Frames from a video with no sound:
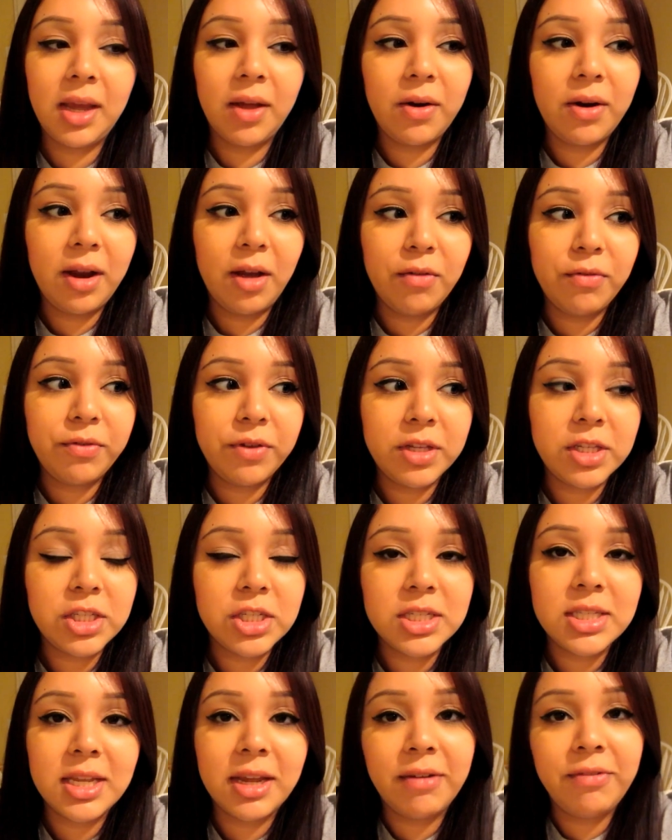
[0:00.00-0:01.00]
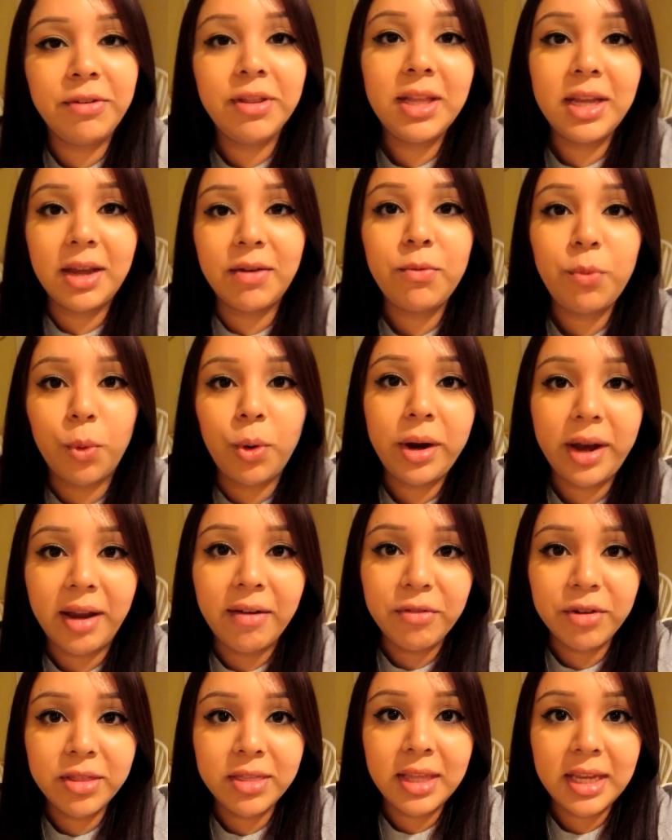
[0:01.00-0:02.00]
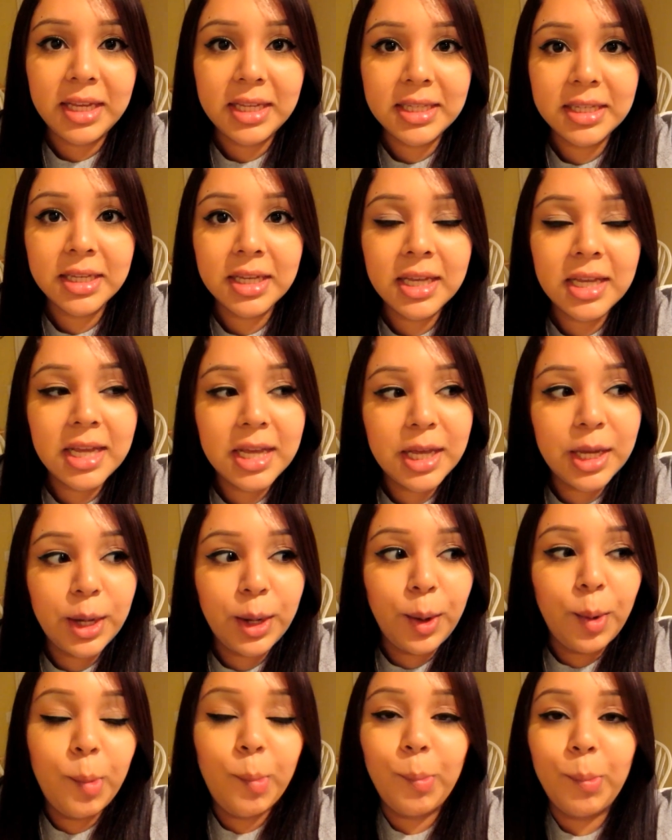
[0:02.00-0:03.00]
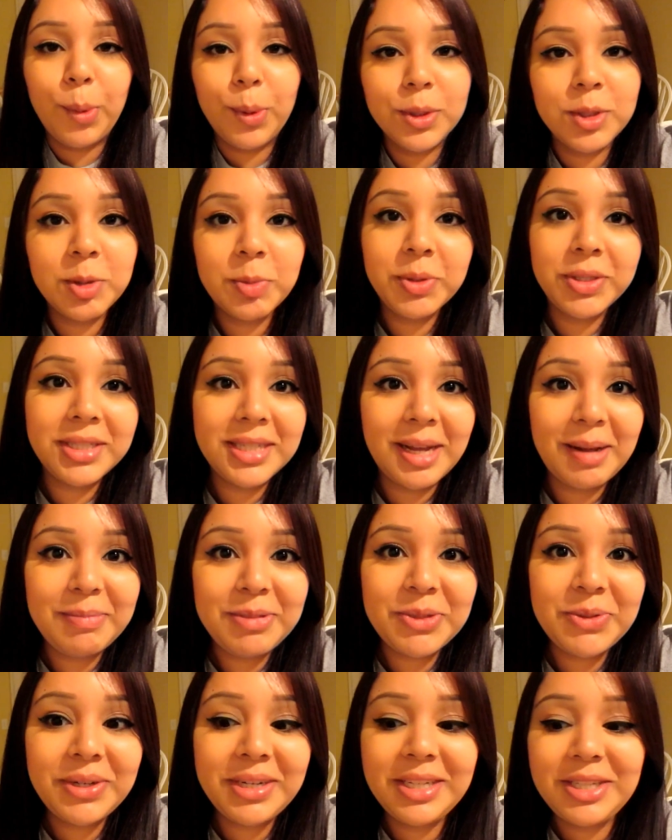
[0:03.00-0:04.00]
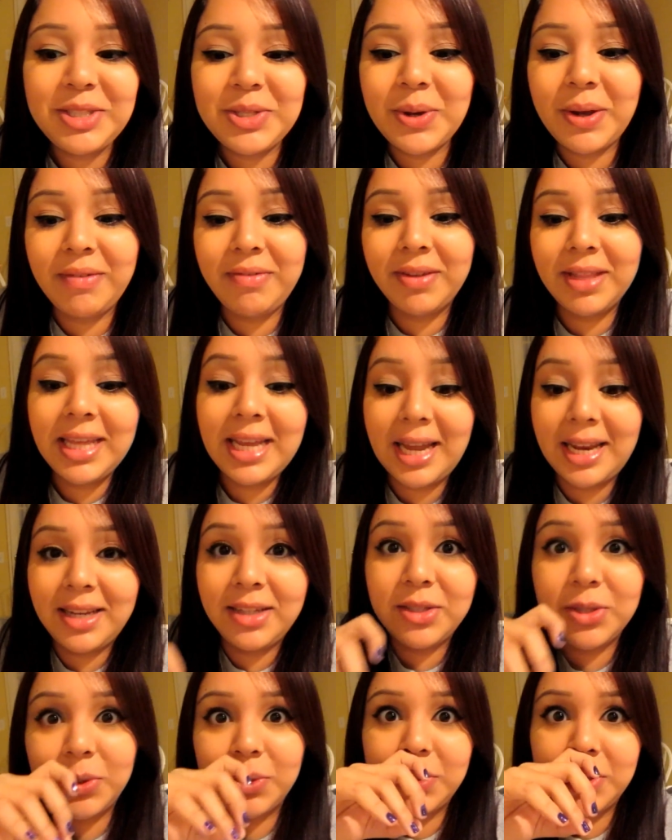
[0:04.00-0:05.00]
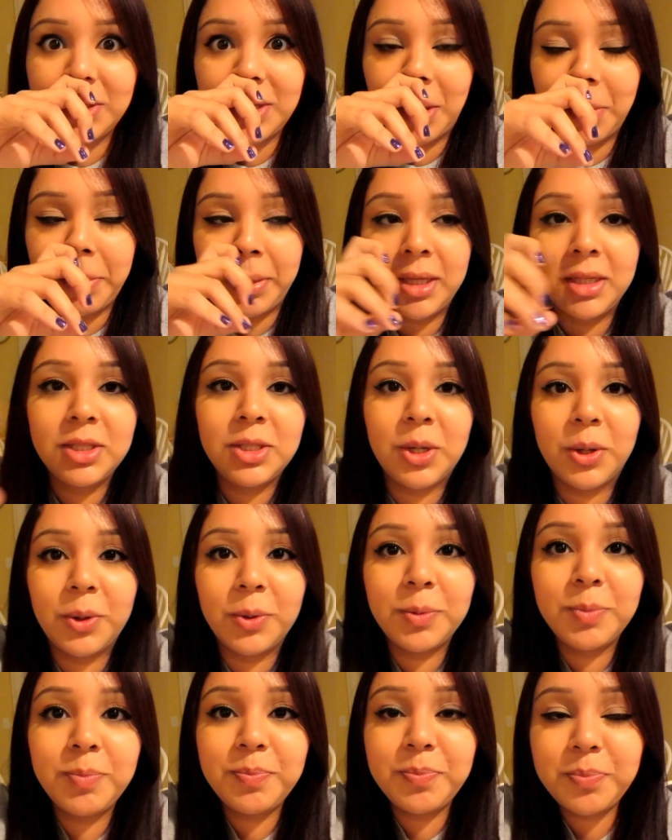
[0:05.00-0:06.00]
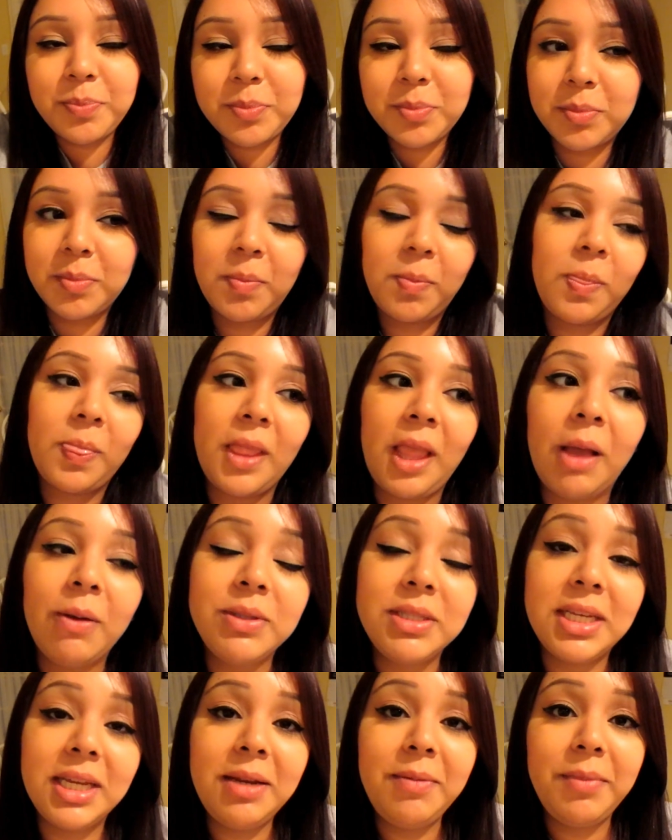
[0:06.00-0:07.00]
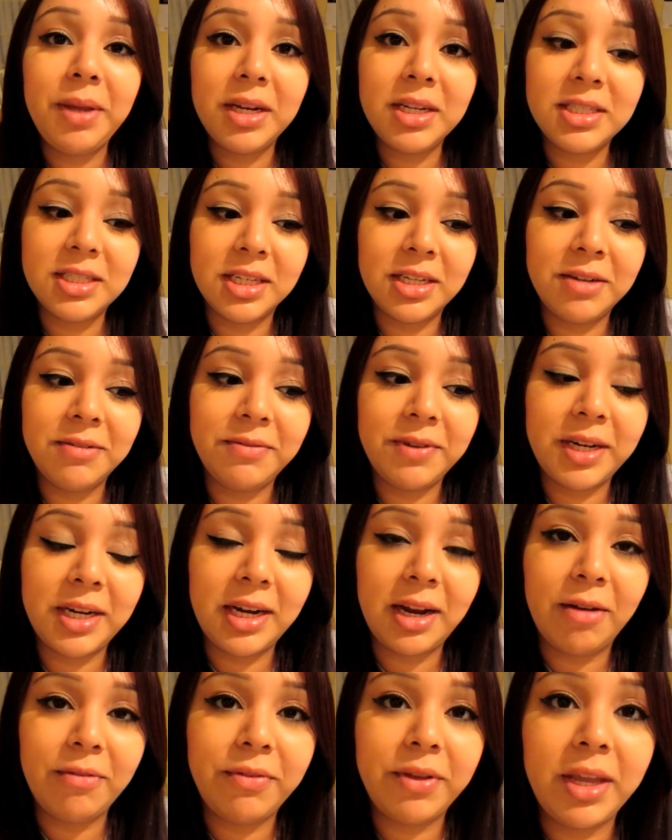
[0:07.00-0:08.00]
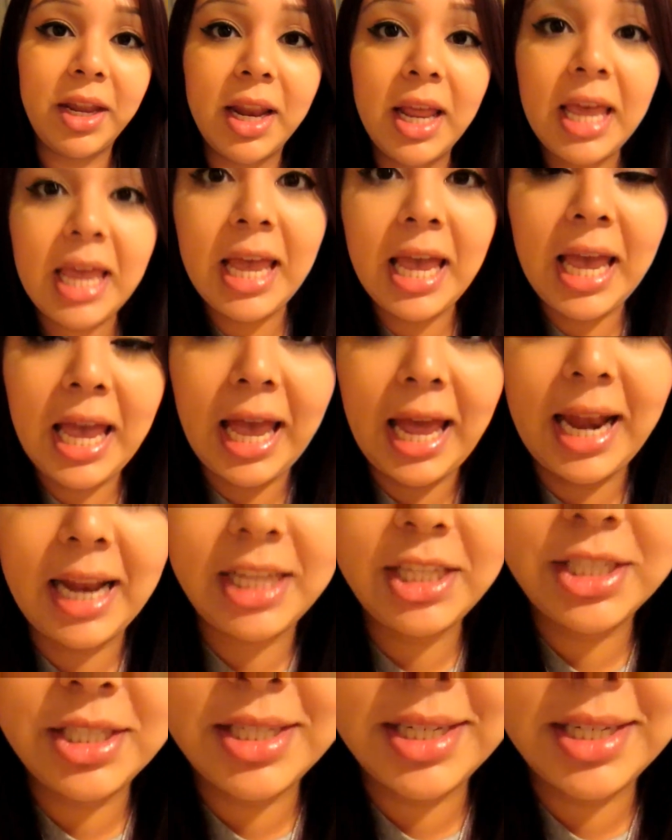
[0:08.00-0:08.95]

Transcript: out an outfit. Just I feel like I've worn everything multiple times already, so I feel like I need to go shopping. So I was getting mad because I couldn't find an outfit, and I just